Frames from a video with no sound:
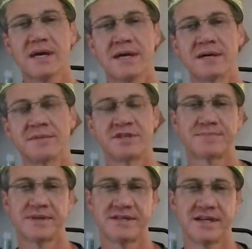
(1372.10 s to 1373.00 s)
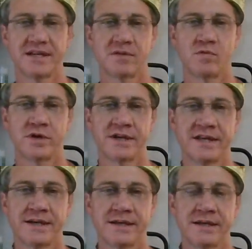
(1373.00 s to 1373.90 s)
um, just by taking one
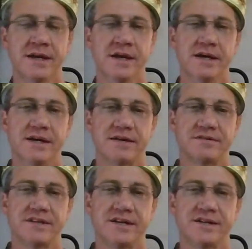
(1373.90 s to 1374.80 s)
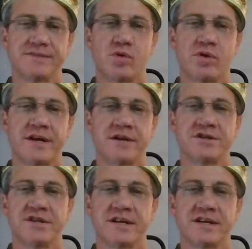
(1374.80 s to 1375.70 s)
hit. I'd say it is more
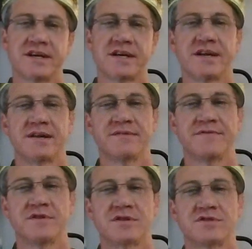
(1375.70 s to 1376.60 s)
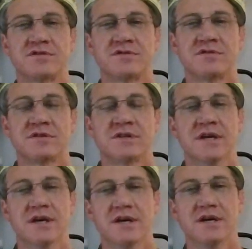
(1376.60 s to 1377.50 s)
energetic and functional
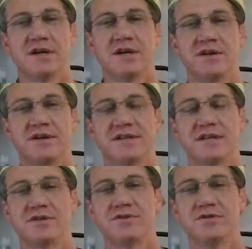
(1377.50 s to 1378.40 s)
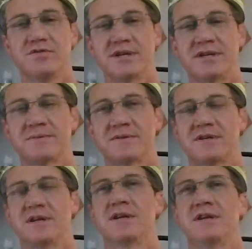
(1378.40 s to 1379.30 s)
you know, you take two rips
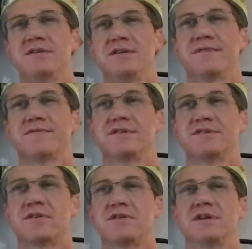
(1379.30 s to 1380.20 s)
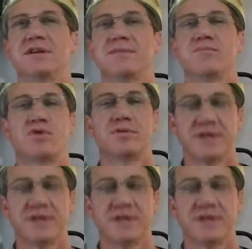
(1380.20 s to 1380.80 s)
and you're definitely starting to get more